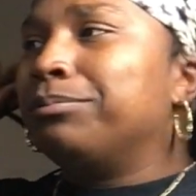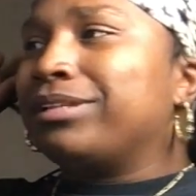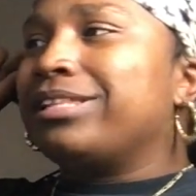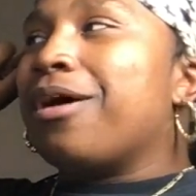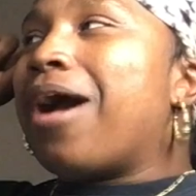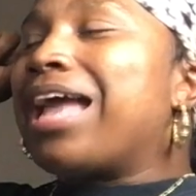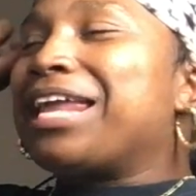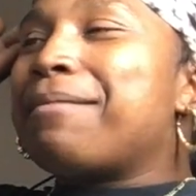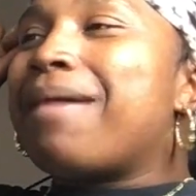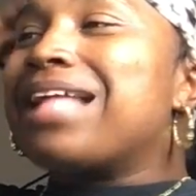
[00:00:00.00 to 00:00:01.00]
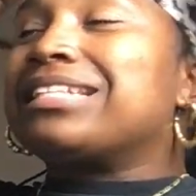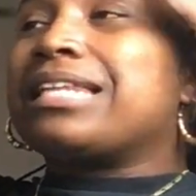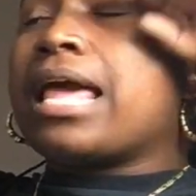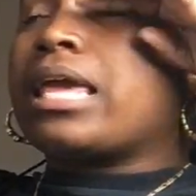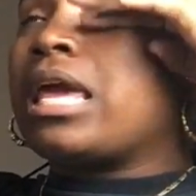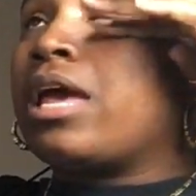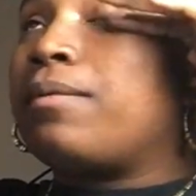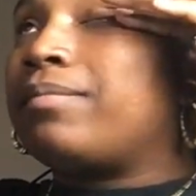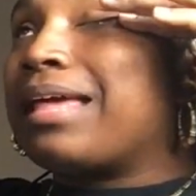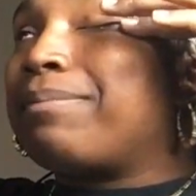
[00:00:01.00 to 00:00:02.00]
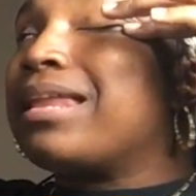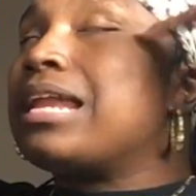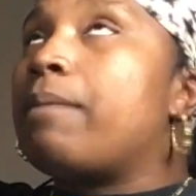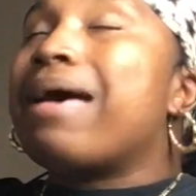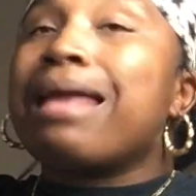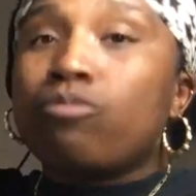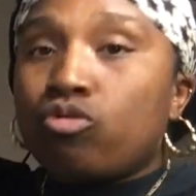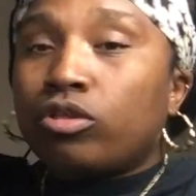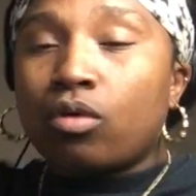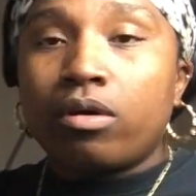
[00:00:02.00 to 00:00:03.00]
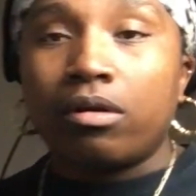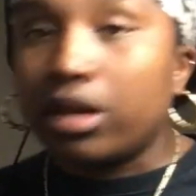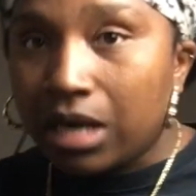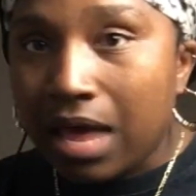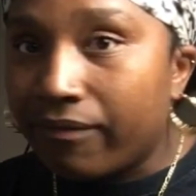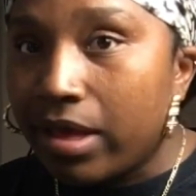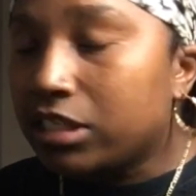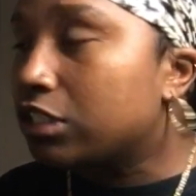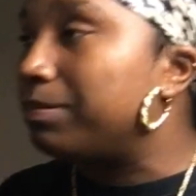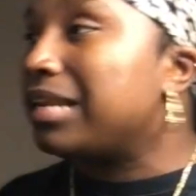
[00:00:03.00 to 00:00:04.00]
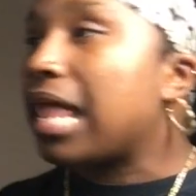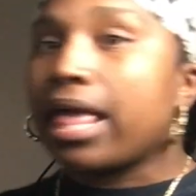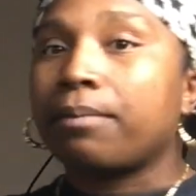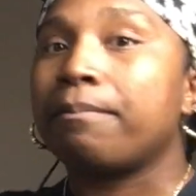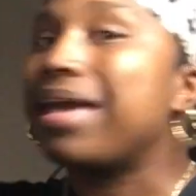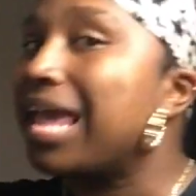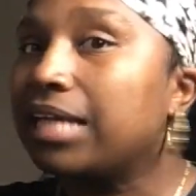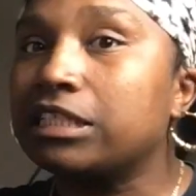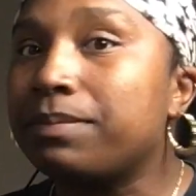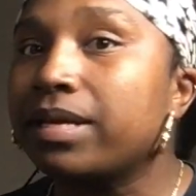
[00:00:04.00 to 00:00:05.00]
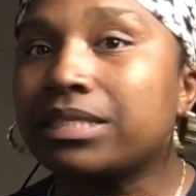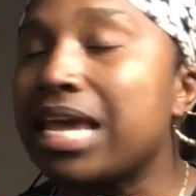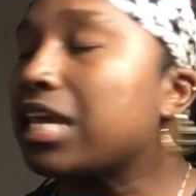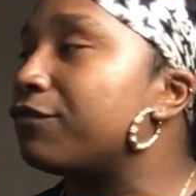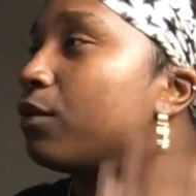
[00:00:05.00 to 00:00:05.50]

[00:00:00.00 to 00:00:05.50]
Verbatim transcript: But no, I can imagine, like, him, like, being in a bad mood and throwing on N F and just be like, man, just being taken